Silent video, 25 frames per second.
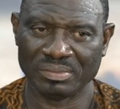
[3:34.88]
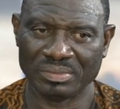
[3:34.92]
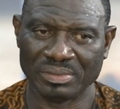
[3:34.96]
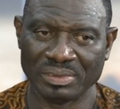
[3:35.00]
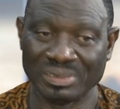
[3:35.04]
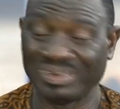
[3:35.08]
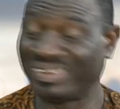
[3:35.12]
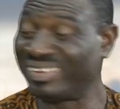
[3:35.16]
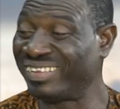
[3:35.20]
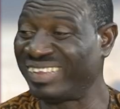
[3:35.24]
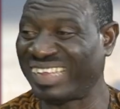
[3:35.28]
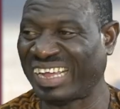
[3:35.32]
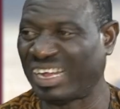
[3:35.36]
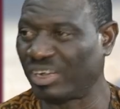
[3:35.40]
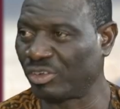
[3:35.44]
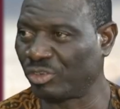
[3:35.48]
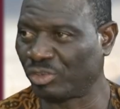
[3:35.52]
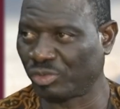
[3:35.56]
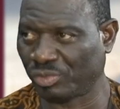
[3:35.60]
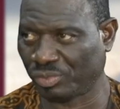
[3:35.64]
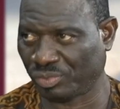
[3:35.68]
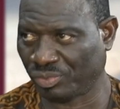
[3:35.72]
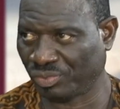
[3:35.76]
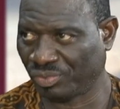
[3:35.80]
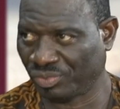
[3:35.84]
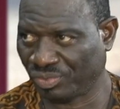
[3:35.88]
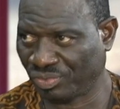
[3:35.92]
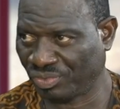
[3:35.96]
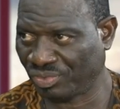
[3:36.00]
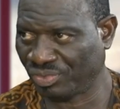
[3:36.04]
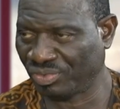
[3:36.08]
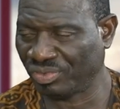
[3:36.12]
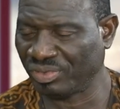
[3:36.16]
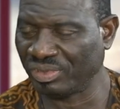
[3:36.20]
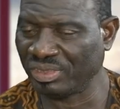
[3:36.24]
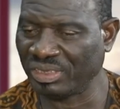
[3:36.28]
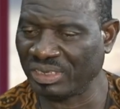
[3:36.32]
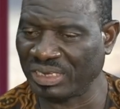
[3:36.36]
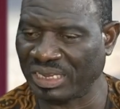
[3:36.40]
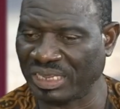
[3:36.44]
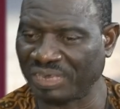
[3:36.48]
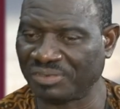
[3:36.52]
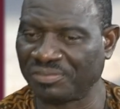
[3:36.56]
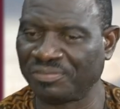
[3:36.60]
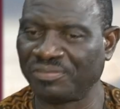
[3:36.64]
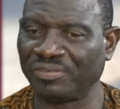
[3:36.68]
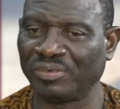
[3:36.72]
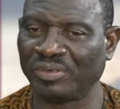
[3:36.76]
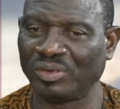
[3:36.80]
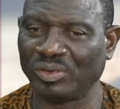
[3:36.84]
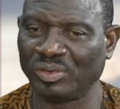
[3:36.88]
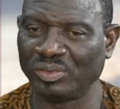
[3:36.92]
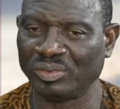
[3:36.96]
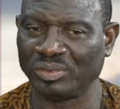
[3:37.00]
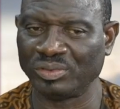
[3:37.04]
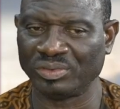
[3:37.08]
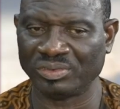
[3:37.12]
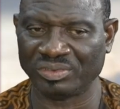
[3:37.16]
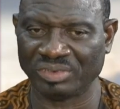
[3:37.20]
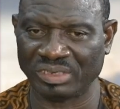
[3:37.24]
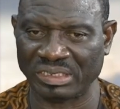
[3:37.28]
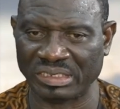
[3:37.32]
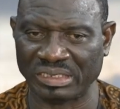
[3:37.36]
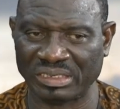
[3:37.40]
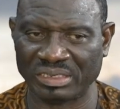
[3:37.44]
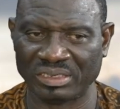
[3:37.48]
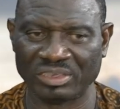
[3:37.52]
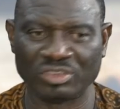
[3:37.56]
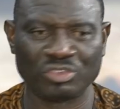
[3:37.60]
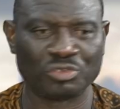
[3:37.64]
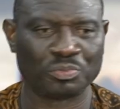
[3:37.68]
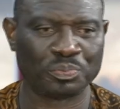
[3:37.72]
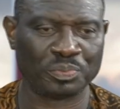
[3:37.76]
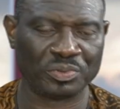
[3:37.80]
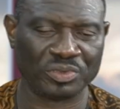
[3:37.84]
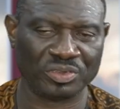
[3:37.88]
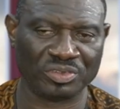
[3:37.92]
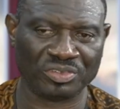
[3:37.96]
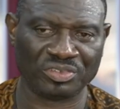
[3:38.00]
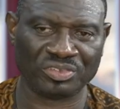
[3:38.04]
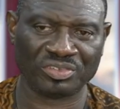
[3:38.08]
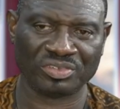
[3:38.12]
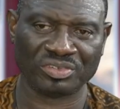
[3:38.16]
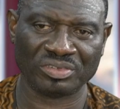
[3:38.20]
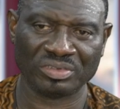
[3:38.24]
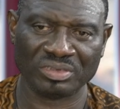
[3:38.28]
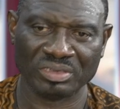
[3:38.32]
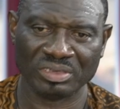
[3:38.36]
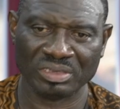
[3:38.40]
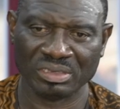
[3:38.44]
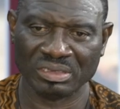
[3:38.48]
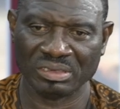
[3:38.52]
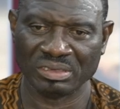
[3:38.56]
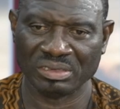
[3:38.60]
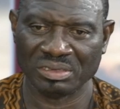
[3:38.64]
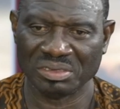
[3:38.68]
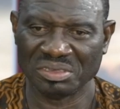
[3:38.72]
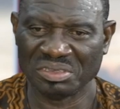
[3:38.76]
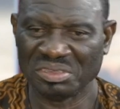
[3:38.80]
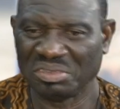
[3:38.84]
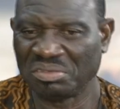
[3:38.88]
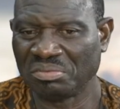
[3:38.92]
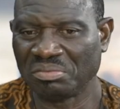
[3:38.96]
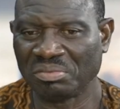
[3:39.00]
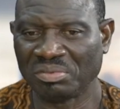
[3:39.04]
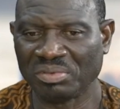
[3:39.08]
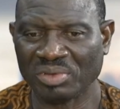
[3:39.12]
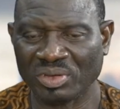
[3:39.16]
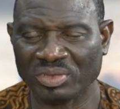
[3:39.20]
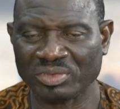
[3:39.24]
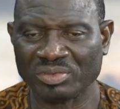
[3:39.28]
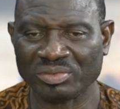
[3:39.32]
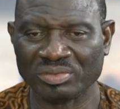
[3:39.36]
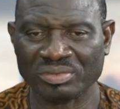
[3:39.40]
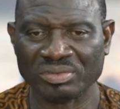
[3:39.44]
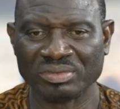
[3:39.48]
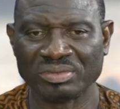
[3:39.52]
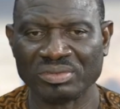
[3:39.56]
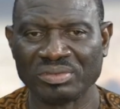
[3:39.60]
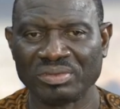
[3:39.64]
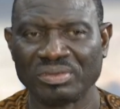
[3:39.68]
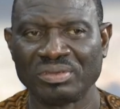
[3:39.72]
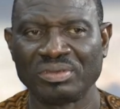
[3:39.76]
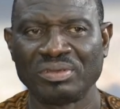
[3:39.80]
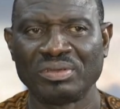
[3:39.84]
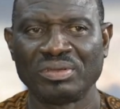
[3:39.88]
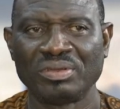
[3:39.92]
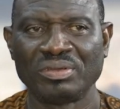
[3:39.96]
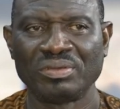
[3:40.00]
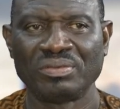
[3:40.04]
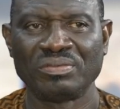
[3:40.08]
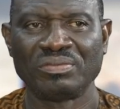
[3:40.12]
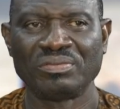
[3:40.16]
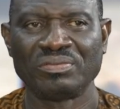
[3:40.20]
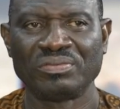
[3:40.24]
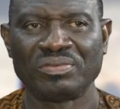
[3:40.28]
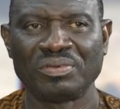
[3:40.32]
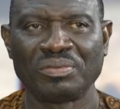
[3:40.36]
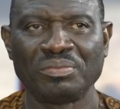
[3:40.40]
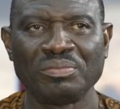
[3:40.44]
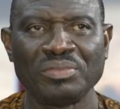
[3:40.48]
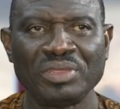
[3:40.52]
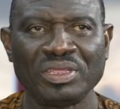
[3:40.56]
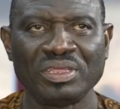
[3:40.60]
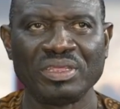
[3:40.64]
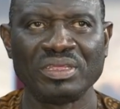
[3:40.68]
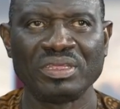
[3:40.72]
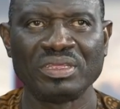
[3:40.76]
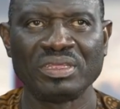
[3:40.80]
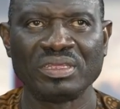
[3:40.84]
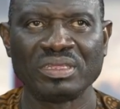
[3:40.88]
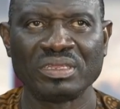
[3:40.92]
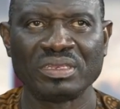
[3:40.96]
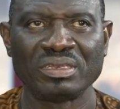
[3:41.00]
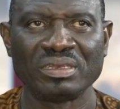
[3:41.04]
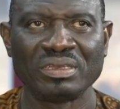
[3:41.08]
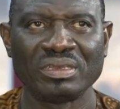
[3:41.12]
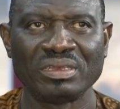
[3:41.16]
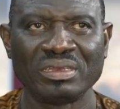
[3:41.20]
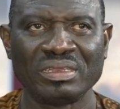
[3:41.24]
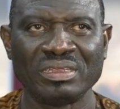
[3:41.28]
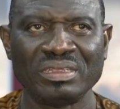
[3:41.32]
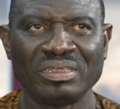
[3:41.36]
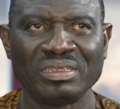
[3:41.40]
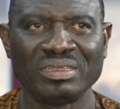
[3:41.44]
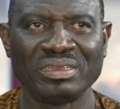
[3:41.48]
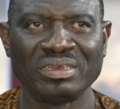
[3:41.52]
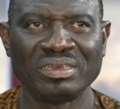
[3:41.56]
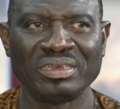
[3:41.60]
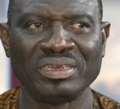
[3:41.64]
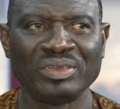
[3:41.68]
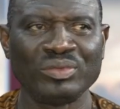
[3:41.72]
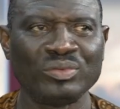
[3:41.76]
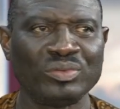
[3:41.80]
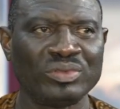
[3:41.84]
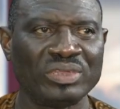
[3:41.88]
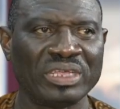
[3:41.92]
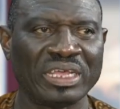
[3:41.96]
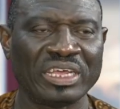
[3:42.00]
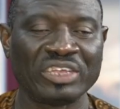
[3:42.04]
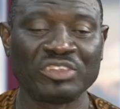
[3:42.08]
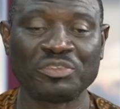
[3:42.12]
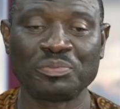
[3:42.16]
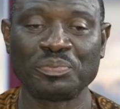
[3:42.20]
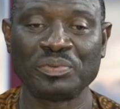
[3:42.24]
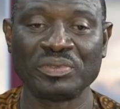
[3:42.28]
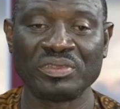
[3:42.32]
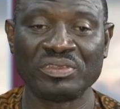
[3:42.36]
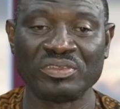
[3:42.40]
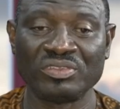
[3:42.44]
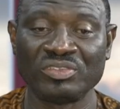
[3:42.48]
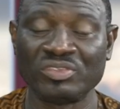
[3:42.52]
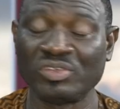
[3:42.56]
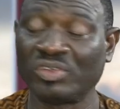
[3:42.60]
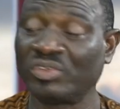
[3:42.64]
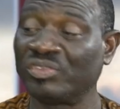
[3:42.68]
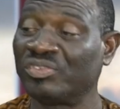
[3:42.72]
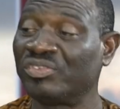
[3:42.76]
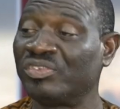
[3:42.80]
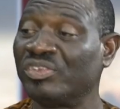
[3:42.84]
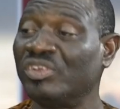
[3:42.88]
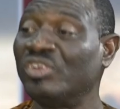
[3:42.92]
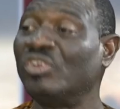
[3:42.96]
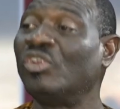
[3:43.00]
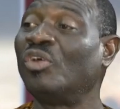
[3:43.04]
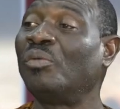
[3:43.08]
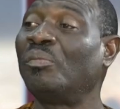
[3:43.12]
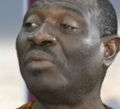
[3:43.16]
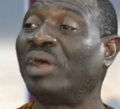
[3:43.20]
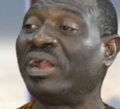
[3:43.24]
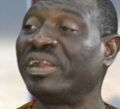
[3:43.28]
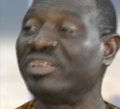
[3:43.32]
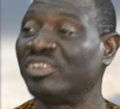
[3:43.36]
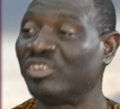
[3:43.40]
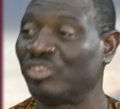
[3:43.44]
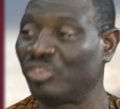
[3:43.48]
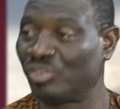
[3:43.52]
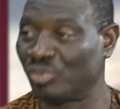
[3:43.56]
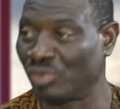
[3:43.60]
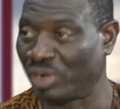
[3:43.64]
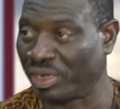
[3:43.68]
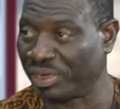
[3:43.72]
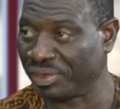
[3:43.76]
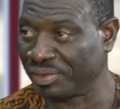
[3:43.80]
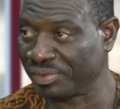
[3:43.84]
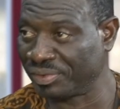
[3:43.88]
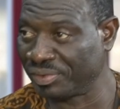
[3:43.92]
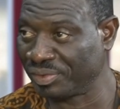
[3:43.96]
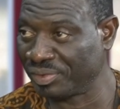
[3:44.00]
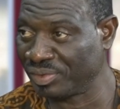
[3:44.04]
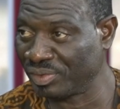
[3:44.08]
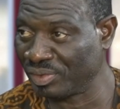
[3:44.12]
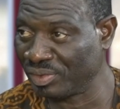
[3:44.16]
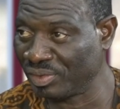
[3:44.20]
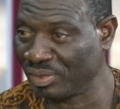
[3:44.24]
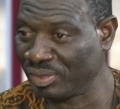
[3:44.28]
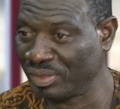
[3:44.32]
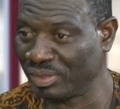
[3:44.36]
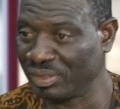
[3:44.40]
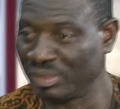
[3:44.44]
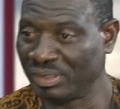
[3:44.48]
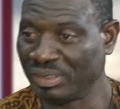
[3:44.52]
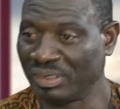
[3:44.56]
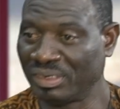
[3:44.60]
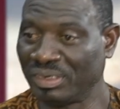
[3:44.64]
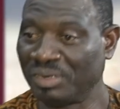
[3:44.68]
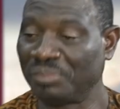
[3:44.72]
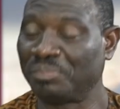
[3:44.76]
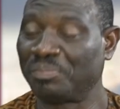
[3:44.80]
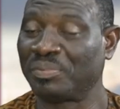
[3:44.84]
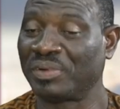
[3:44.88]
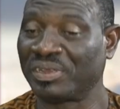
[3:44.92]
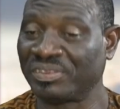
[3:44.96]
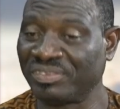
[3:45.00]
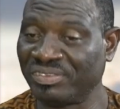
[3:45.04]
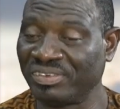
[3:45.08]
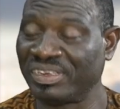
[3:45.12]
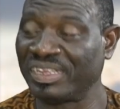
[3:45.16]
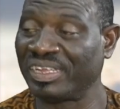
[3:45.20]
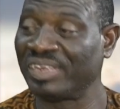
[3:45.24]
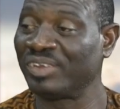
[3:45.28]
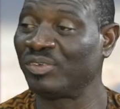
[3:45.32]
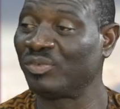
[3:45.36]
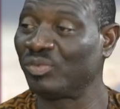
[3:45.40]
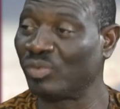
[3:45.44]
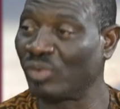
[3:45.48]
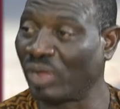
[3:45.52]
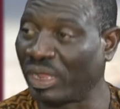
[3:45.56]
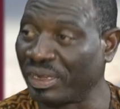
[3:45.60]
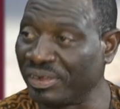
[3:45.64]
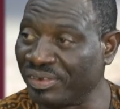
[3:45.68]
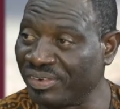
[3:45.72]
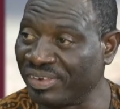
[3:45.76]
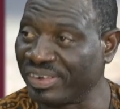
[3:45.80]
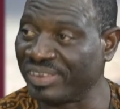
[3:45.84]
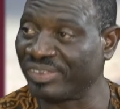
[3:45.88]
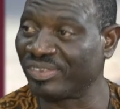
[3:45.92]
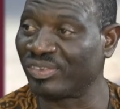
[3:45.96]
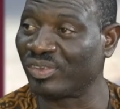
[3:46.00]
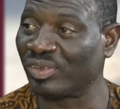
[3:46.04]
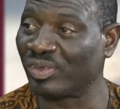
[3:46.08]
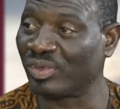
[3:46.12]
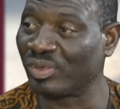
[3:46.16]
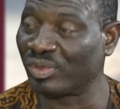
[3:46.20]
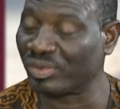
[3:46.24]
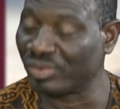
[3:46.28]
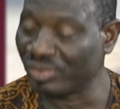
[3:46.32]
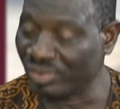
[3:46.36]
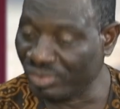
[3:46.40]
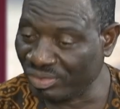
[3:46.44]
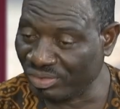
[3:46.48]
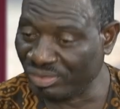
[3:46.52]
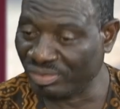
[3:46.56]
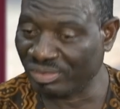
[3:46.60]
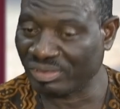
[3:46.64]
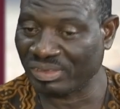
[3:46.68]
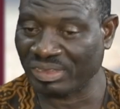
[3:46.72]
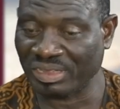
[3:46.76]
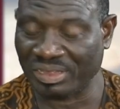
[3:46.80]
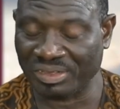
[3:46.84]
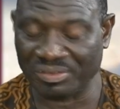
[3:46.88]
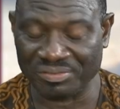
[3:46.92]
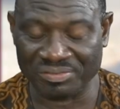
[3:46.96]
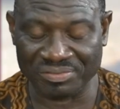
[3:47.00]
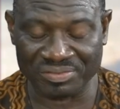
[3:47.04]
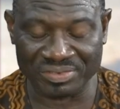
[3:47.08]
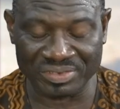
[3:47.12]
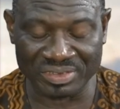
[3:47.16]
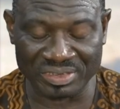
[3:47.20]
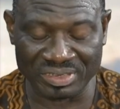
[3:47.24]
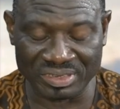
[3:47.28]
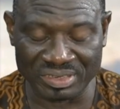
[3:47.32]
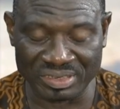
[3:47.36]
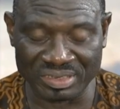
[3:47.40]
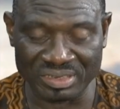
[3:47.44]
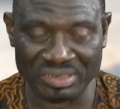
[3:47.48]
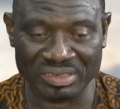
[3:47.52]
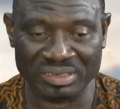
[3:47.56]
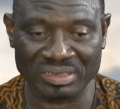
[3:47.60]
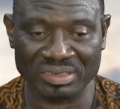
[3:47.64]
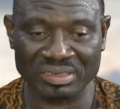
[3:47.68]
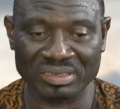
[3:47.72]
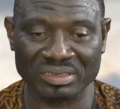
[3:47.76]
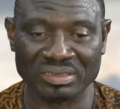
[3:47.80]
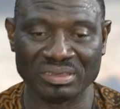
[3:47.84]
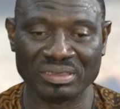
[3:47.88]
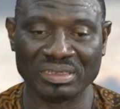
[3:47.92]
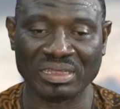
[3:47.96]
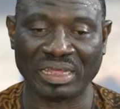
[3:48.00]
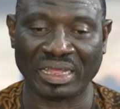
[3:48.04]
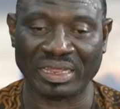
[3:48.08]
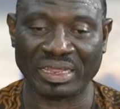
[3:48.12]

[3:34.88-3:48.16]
reactions that followed the speech. Because for me, the New Year speech is just the normal ritual. The president will address us every